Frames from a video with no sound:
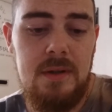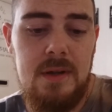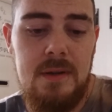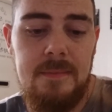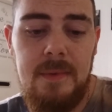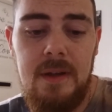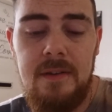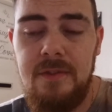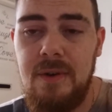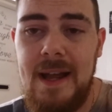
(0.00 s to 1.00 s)

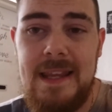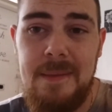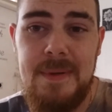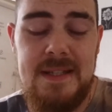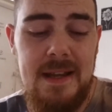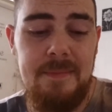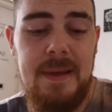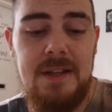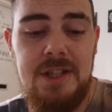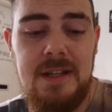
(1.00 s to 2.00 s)
for 80%
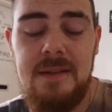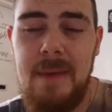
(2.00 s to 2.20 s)
PG.